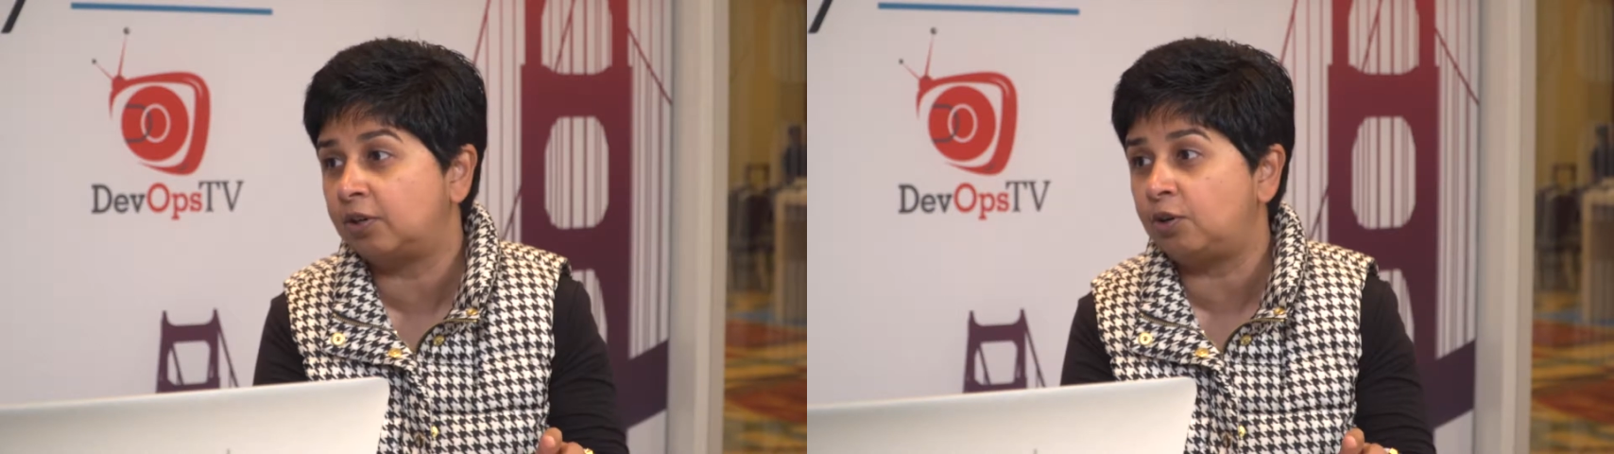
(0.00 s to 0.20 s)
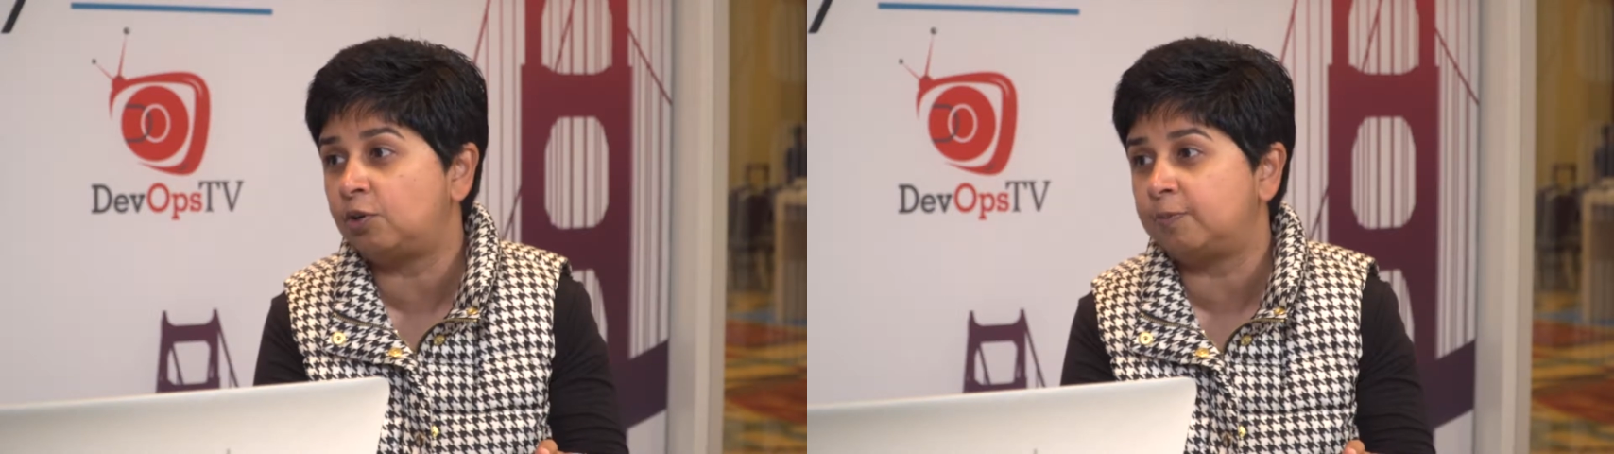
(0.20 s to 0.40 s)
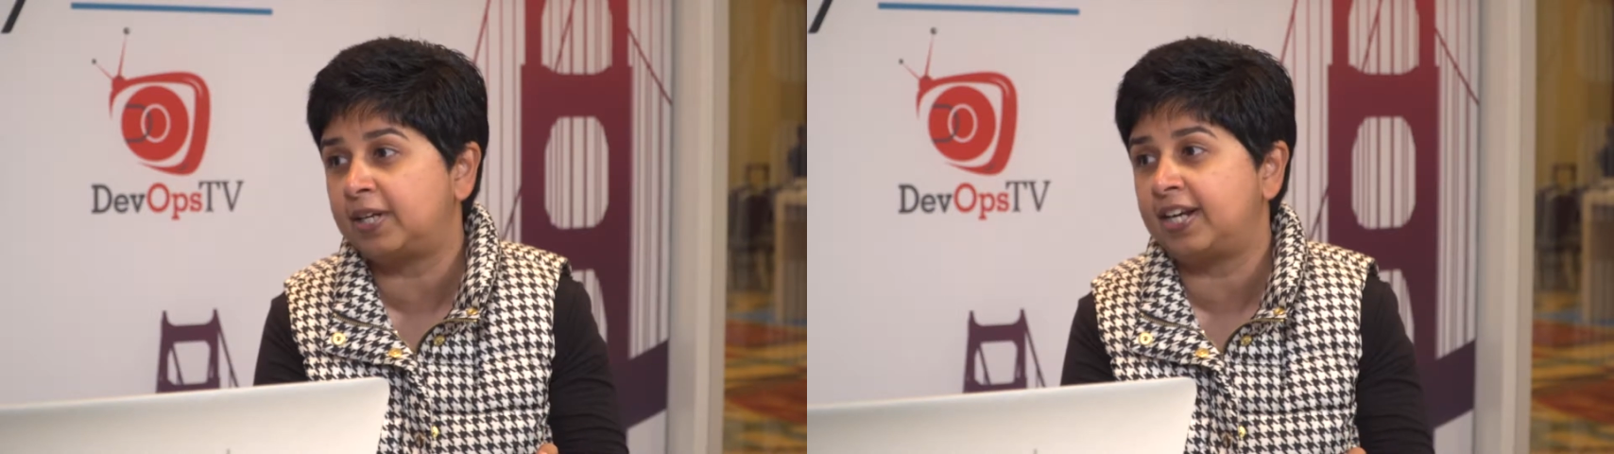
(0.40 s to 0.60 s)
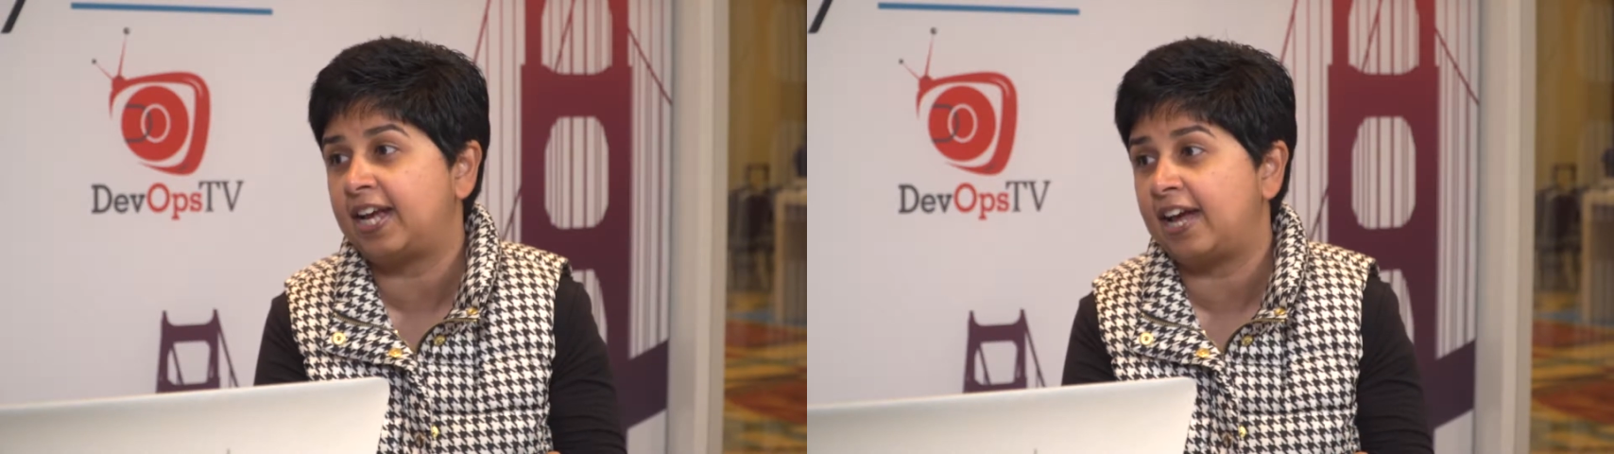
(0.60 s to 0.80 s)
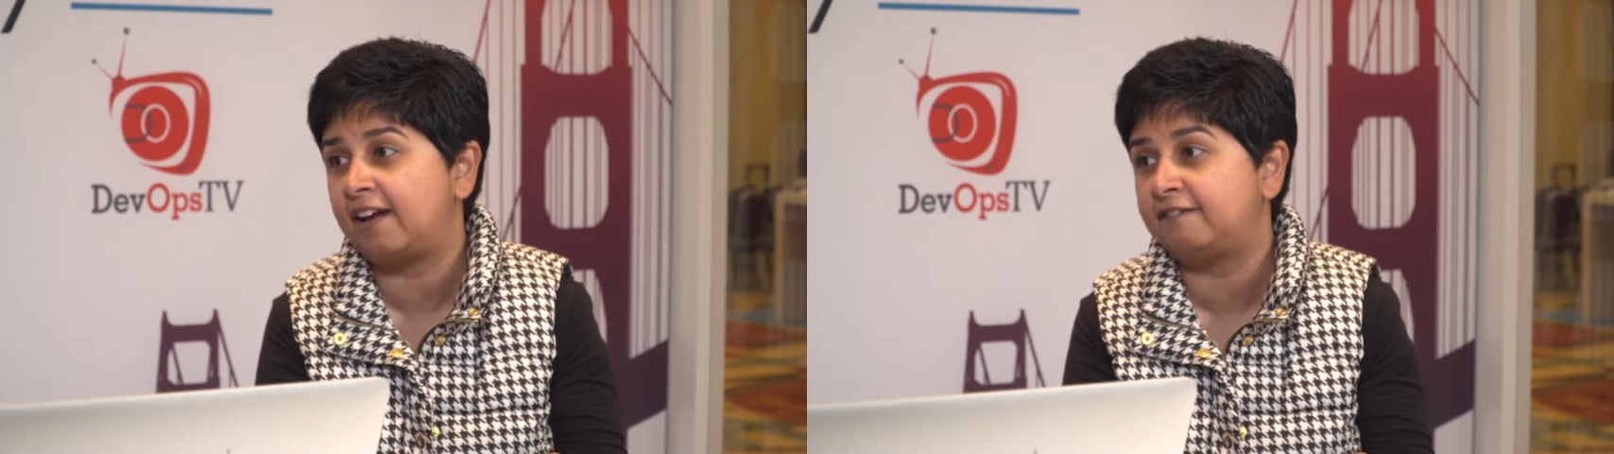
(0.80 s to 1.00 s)
group can
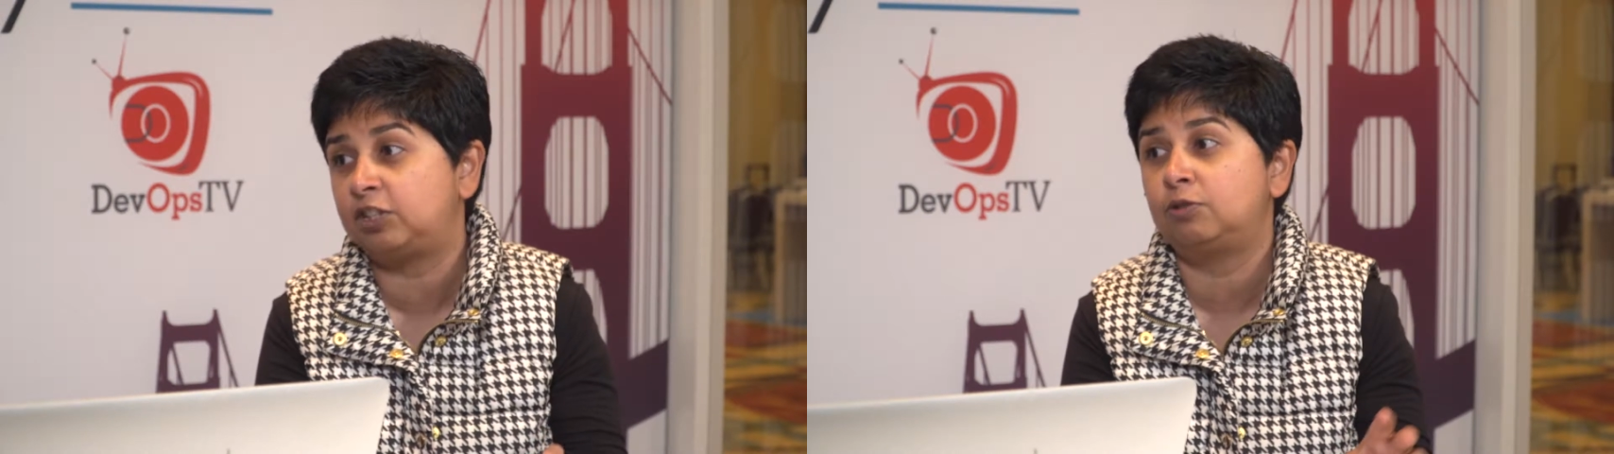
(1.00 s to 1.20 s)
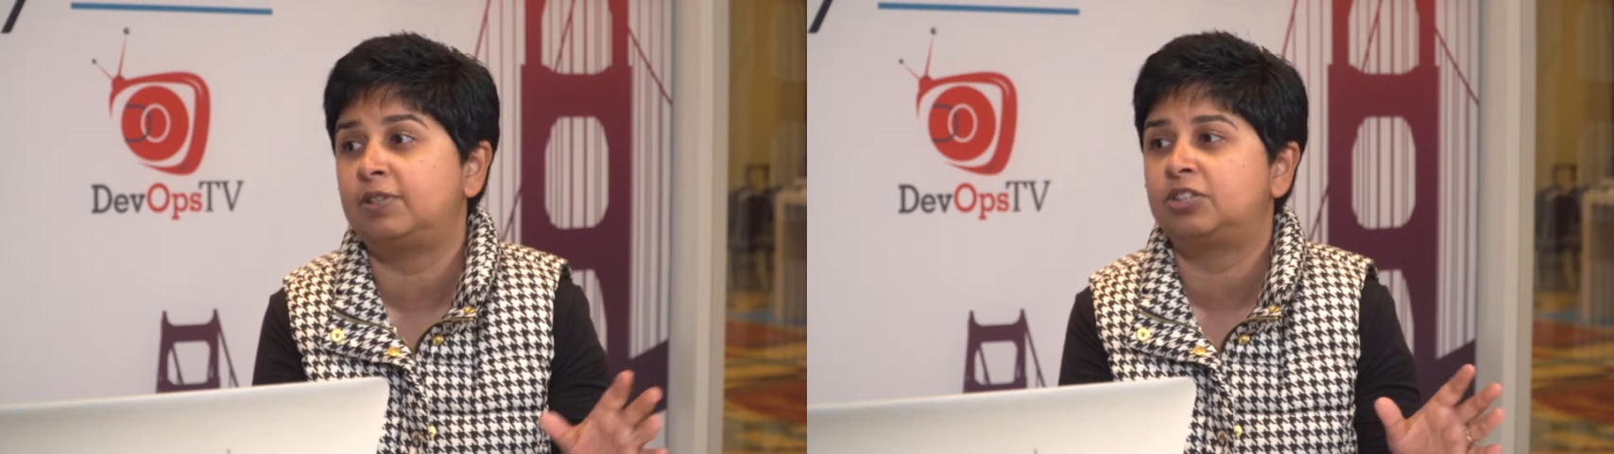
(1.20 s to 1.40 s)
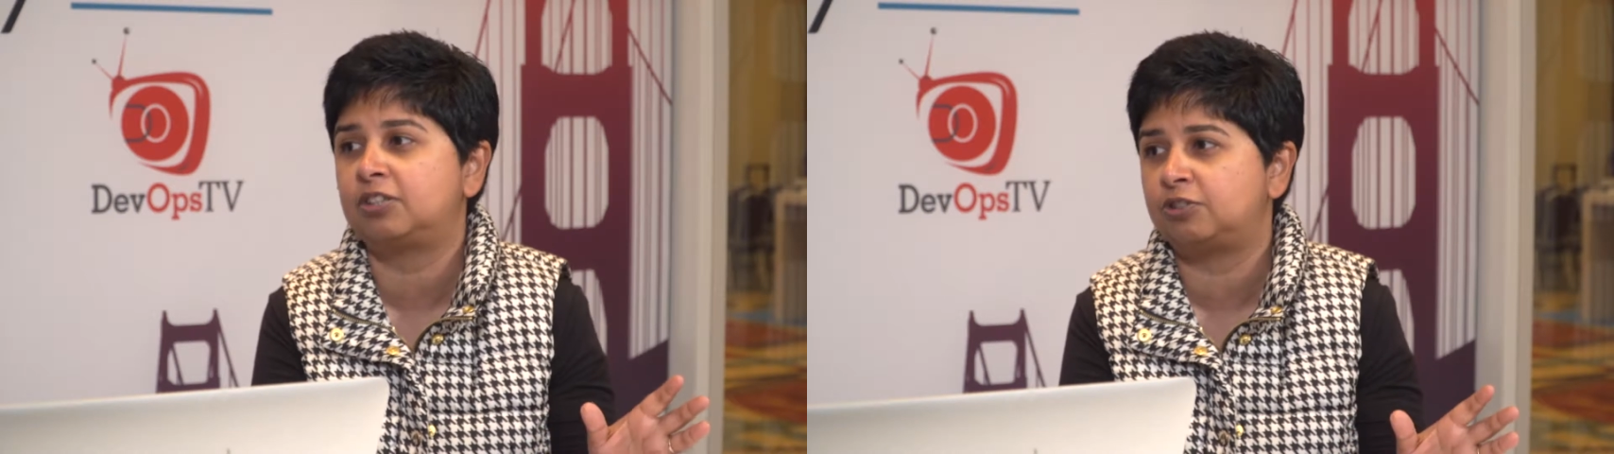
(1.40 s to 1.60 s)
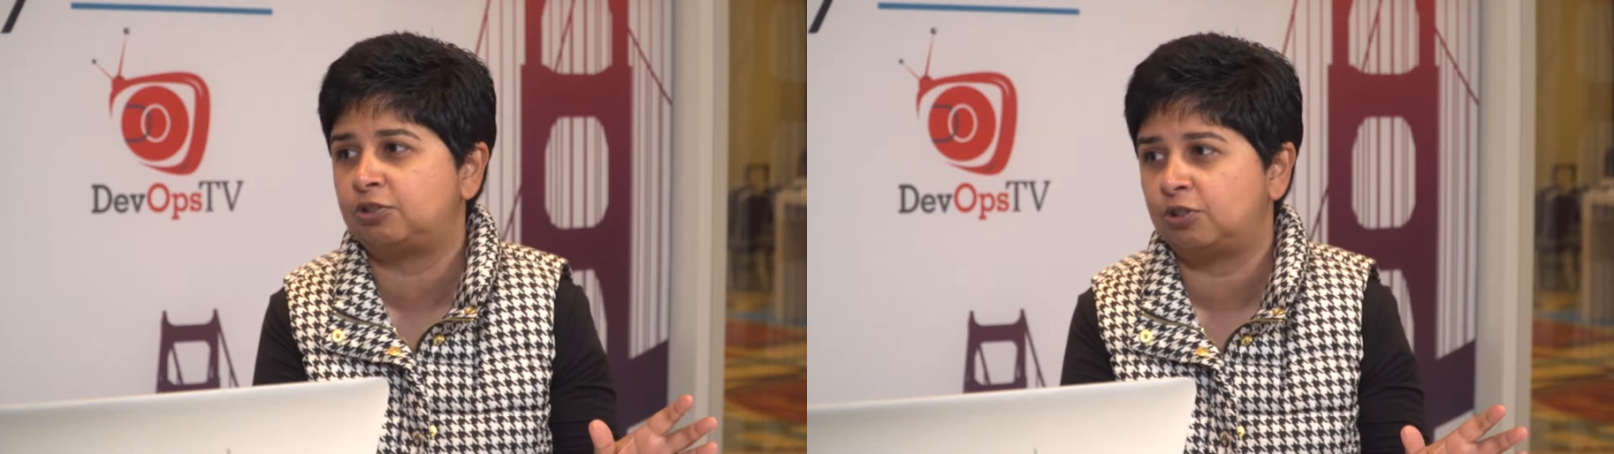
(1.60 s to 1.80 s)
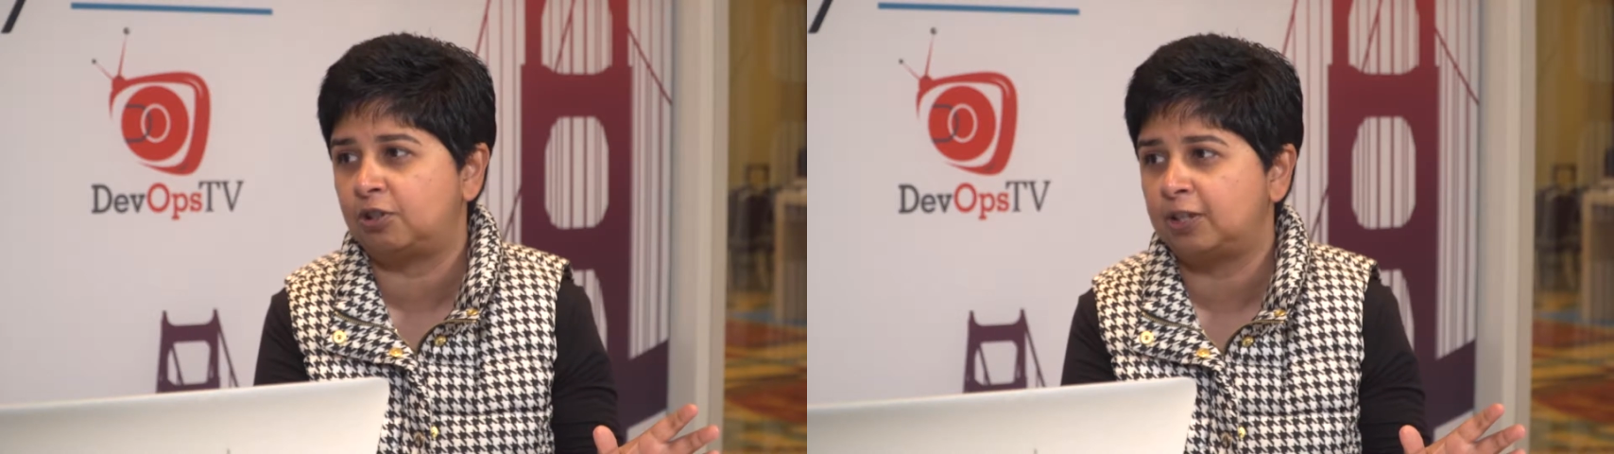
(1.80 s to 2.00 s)
have too much
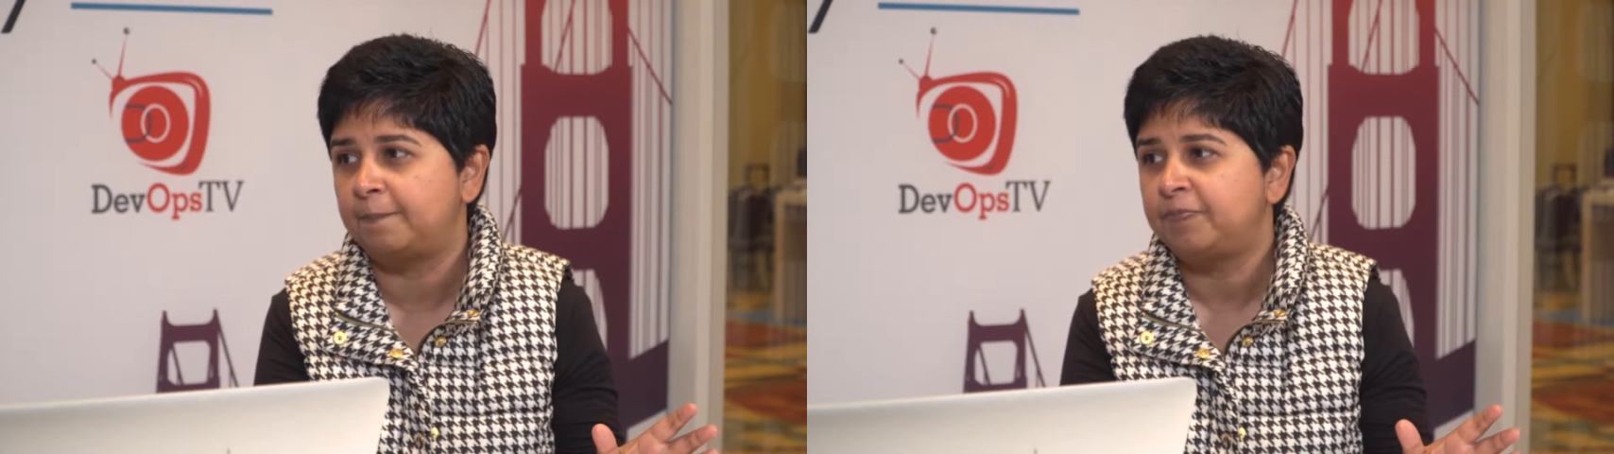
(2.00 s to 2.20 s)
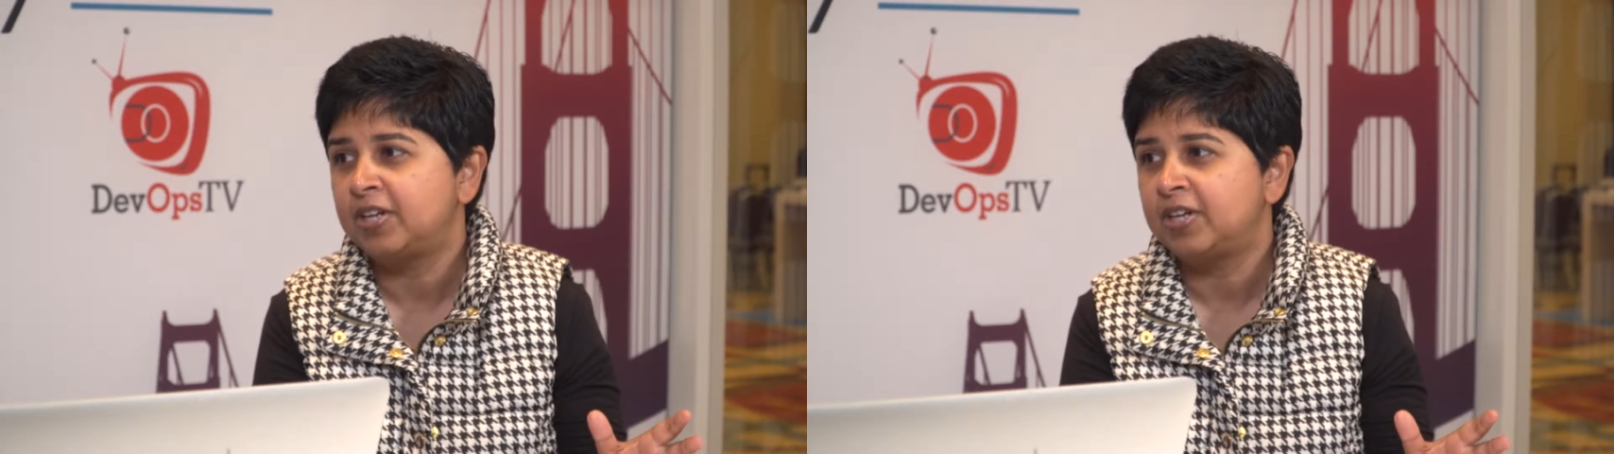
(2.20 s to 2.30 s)
control.